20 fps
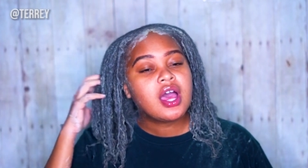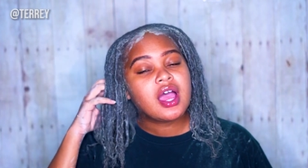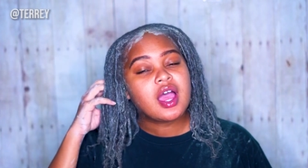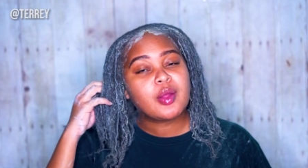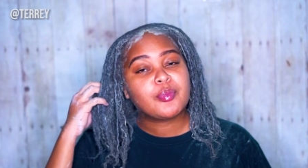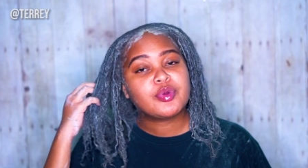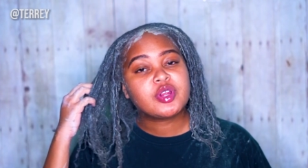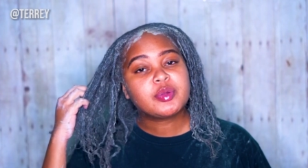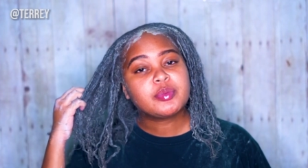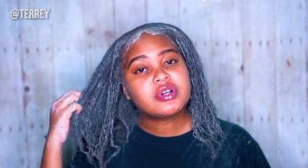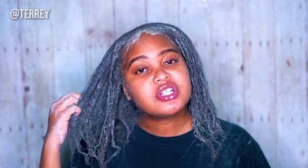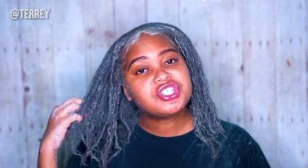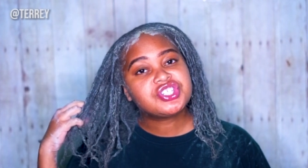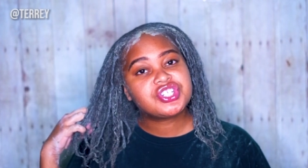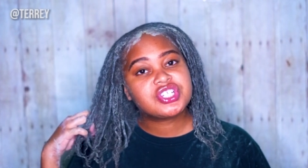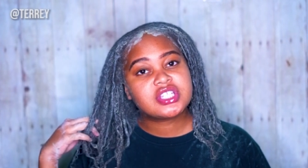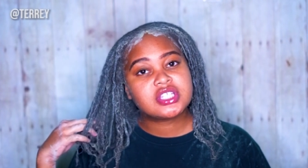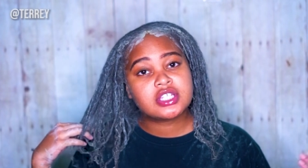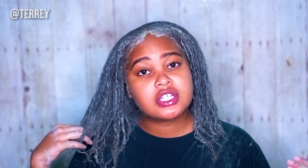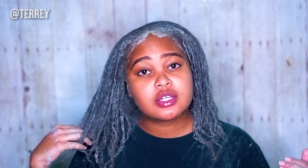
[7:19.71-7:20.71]
I pretty much
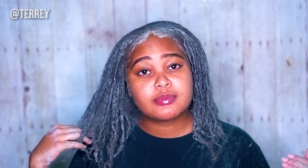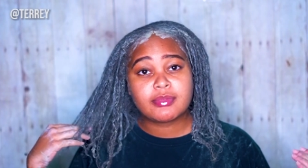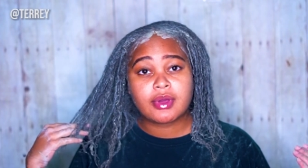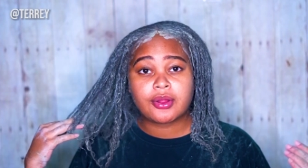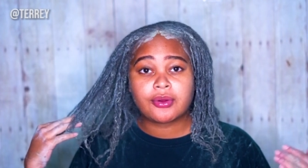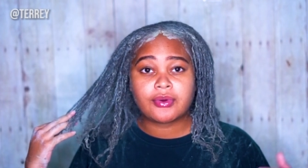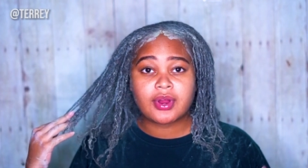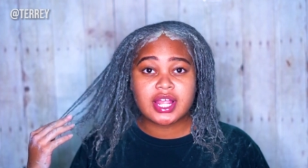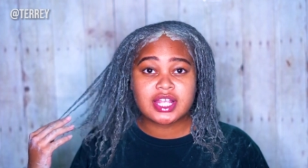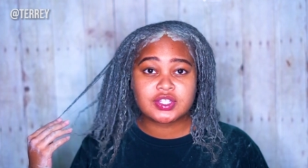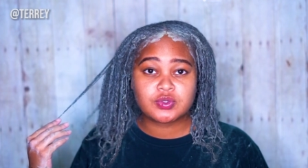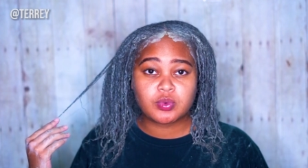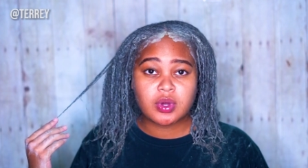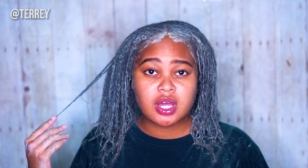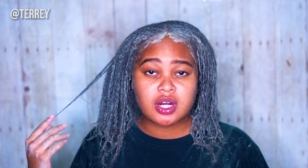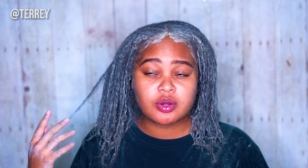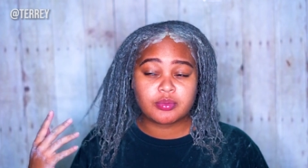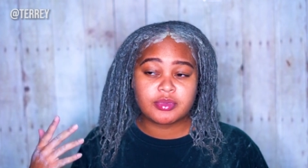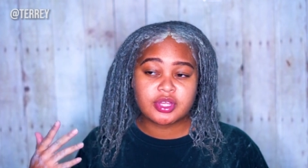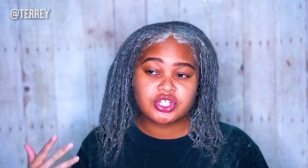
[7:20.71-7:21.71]
just took my rice
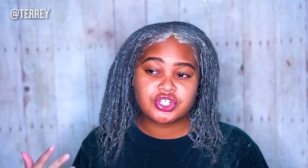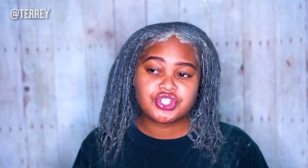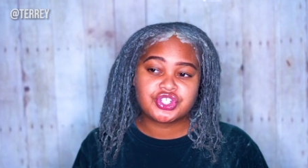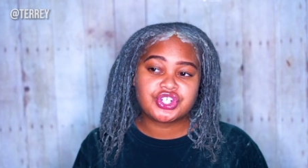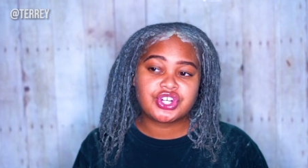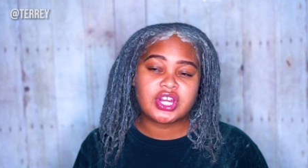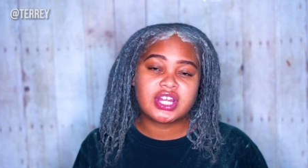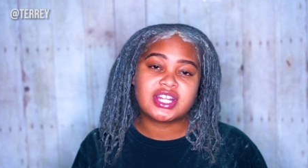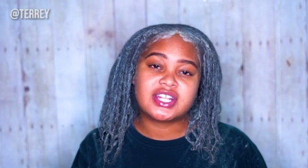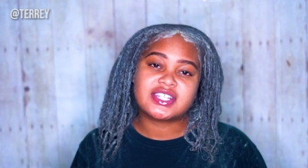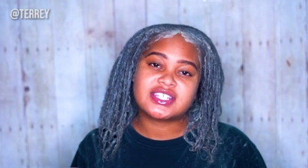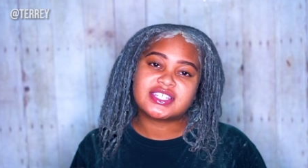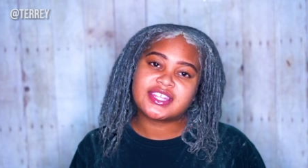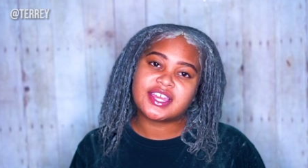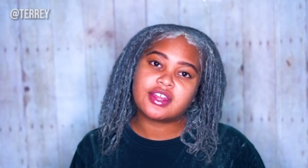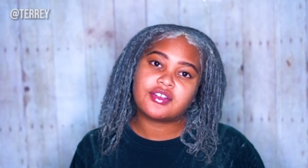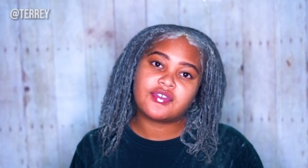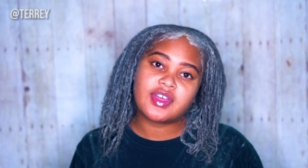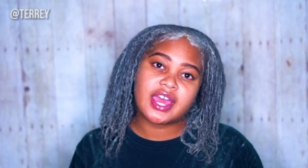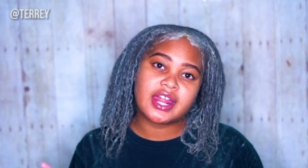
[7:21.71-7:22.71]
water mixture, and
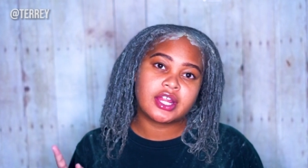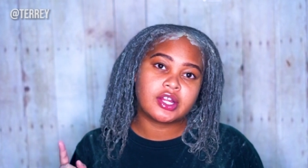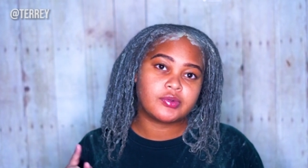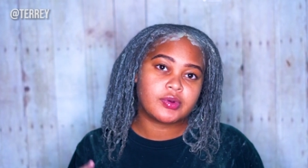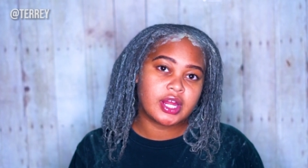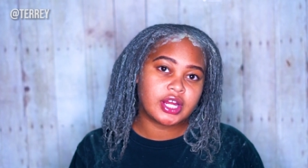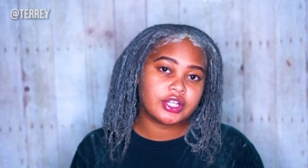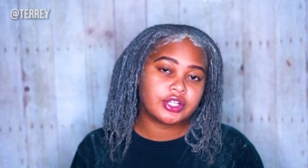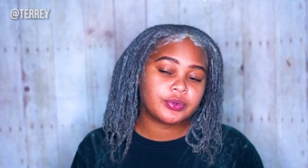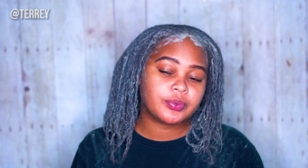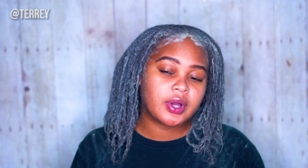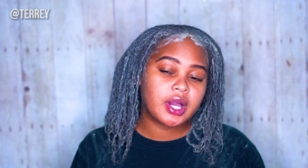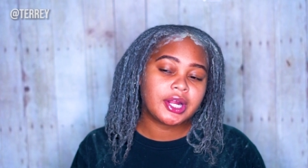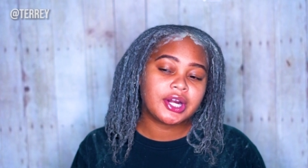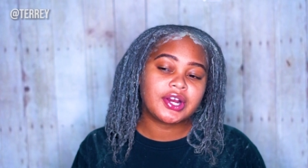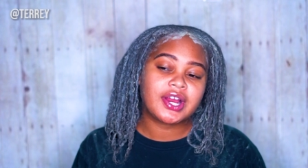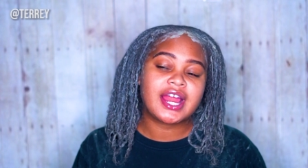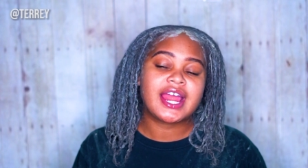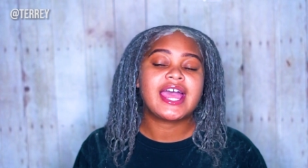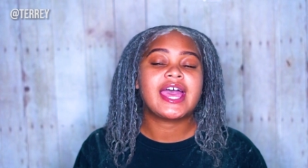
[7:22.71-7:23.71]
instead of adding regular water,
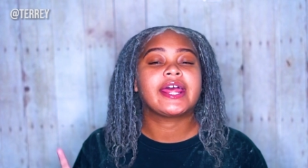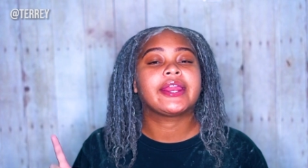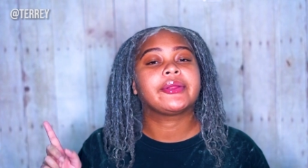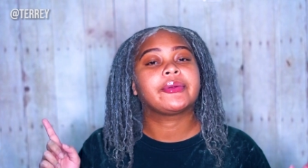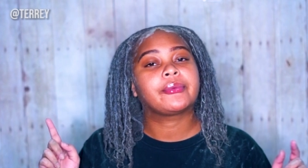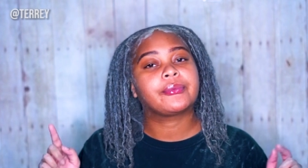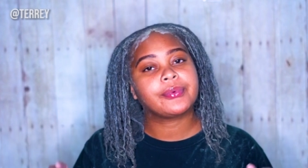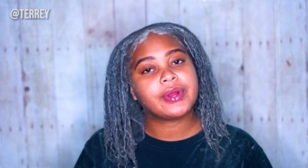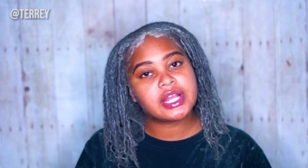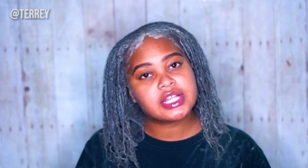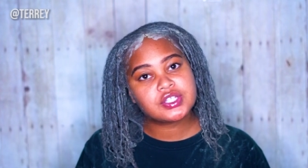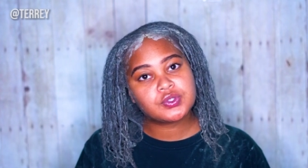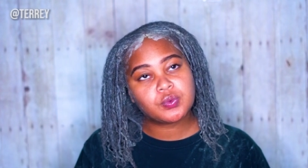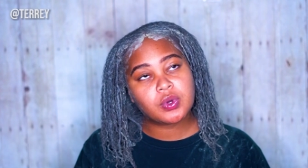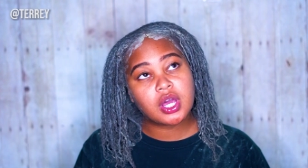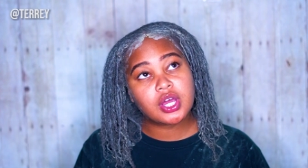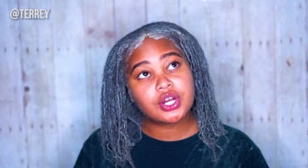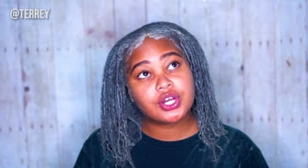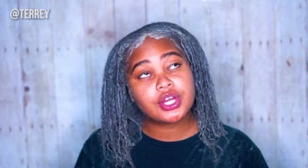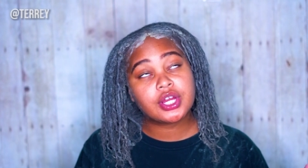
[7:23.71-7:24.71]
I added rice
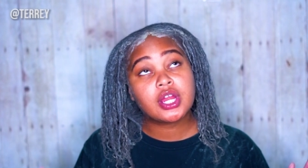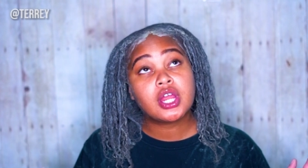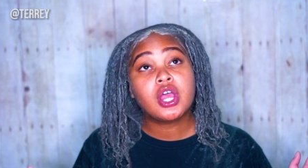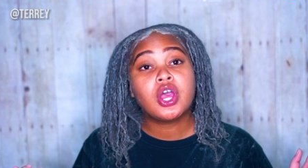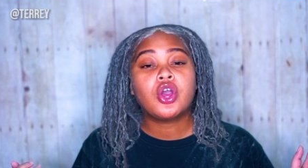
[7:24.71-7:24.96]
water,